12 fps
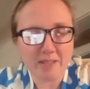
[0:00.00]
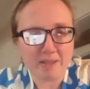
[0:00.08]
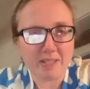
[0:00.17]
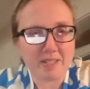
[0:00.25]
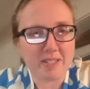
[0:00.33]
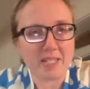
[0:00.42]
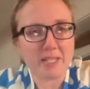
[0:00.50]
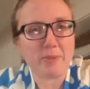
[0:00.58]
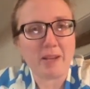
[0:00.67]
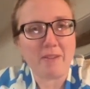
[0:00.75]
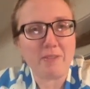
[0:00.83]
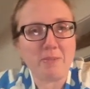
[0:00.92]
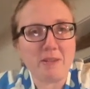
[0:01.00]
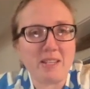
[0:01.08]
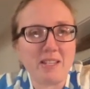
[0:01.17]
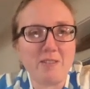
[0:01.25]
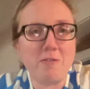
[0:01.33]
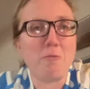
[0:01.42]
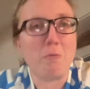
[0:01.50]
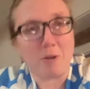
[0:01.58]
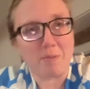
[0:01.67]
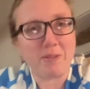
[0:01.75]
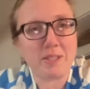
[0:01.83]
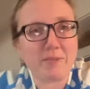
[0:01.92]
because 6 would have to be
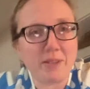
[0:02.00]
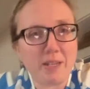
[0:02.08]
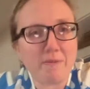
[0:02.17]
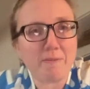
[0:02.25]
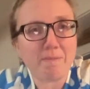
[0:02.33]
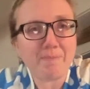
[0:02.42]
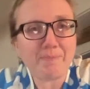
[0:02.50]
1 plus 5.